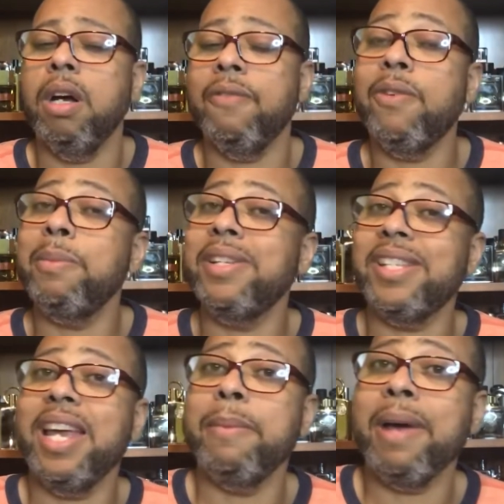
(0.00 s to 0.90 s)
from the
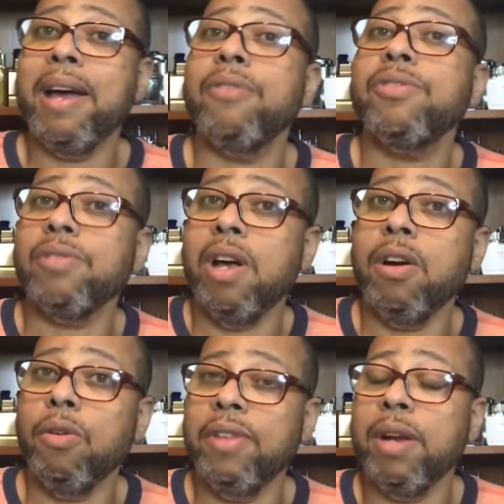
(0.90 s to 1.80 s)
same house, I'll
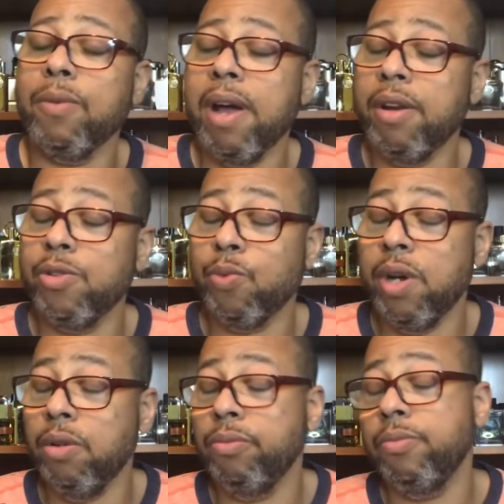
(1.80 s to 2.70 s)
go that route as
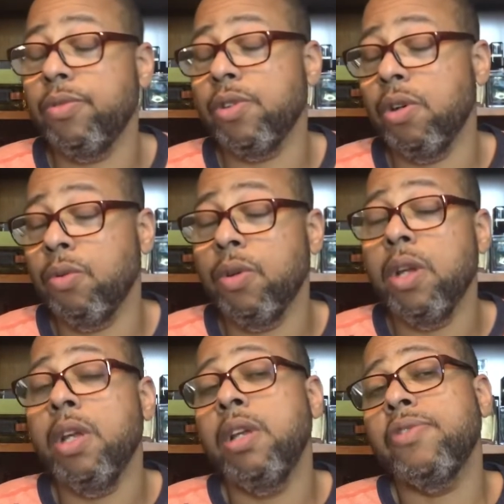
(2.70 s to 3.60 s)
well. So
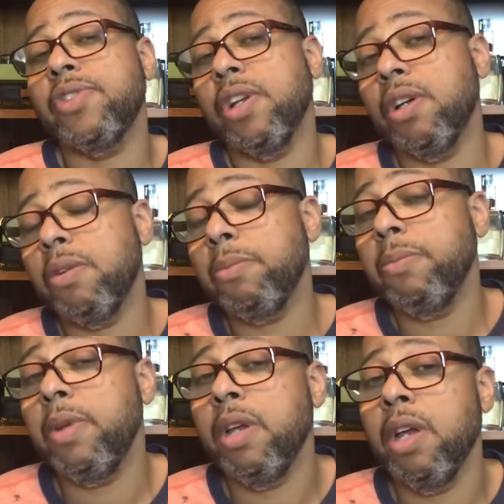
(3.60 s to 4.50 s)
some,
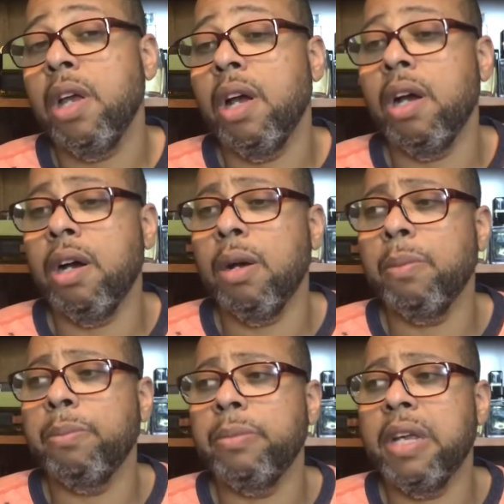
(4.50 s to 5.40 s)

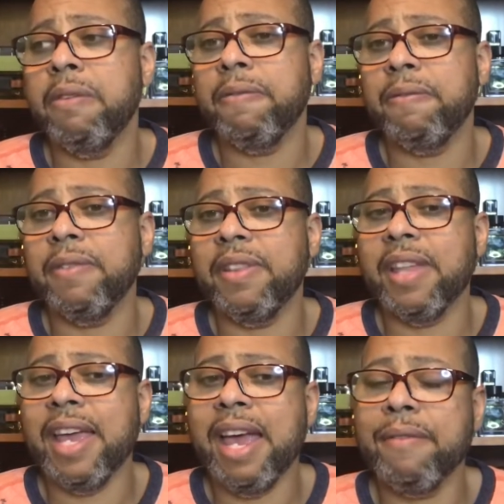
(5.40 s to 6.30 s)
if
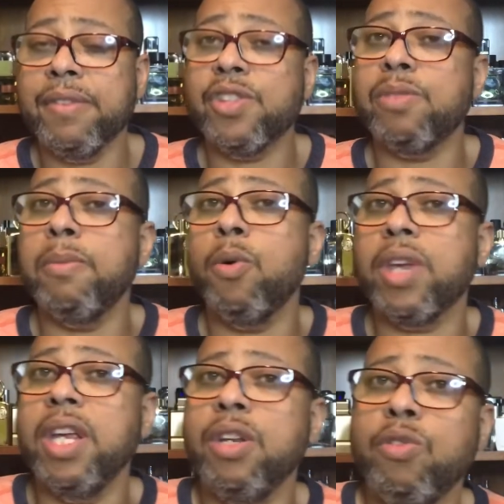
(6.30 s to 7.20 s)
they have a
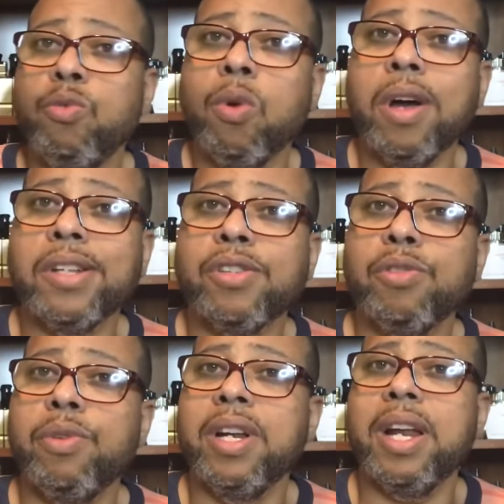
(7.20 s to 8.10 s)
smoky nuance
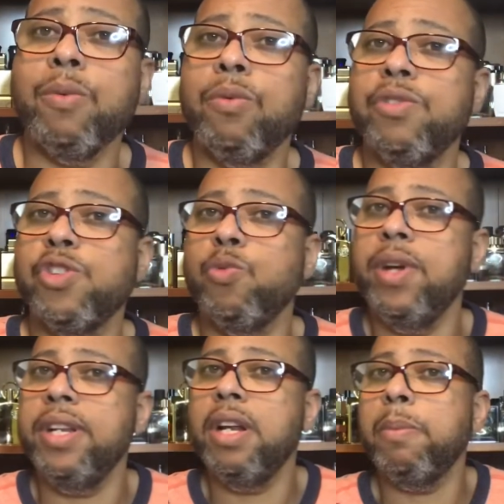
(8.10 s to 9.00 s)
to it and I want to
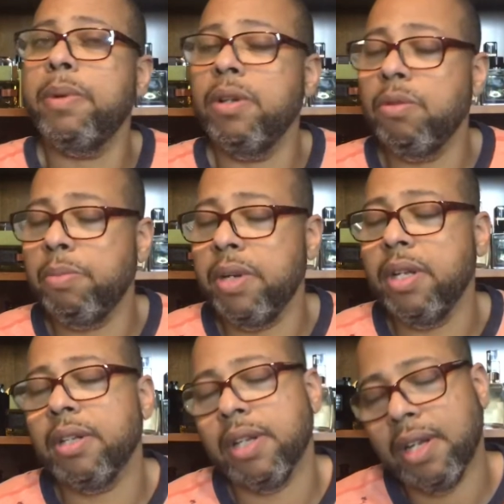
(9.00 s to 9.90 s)
sweeten it up a little
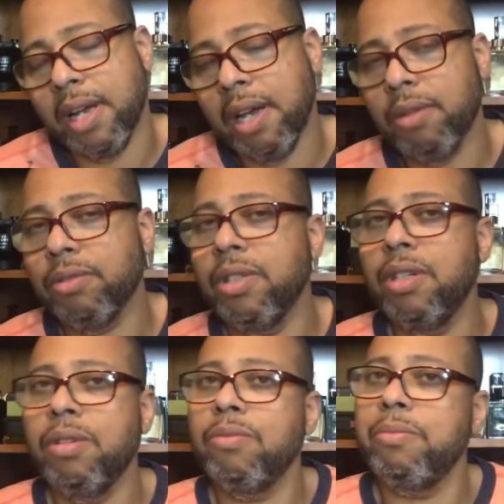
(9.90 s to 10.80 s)
bit, I'll, you
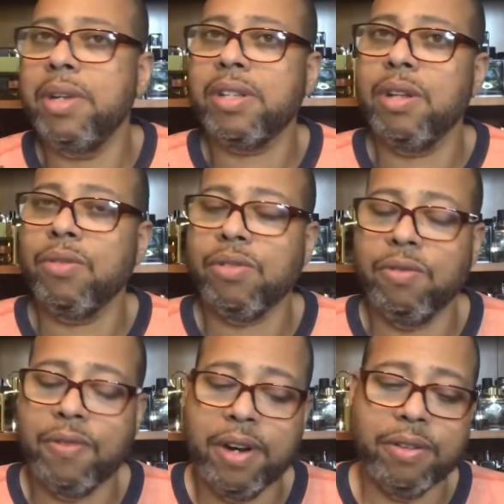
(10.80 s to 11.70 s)
know, mix those two
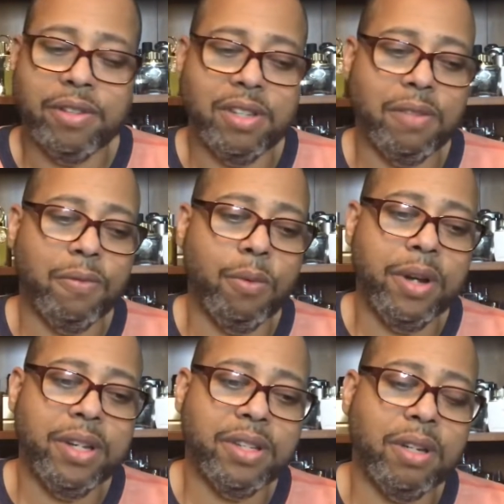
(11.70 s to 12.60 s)
fragrances. If
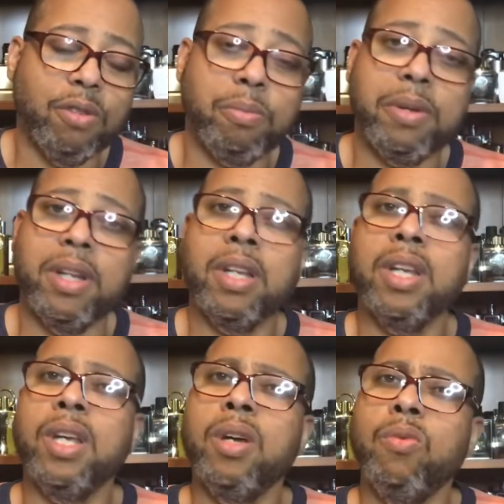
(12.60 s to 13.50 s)
one is a little bit
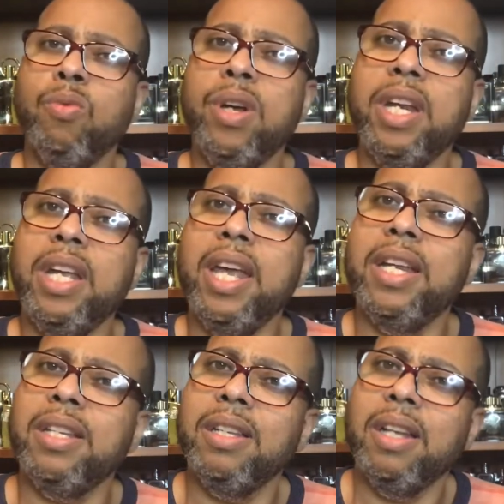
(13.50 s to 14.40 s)
woody
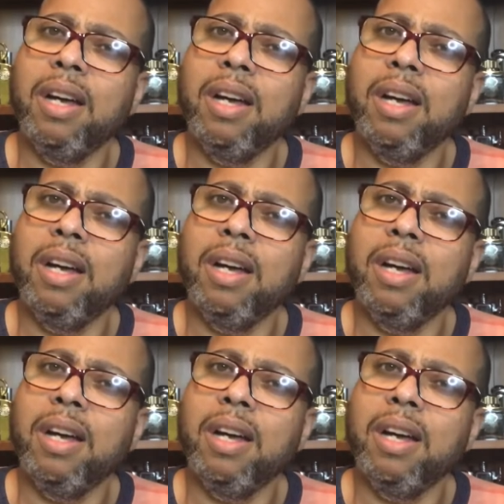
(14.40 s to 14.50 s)
and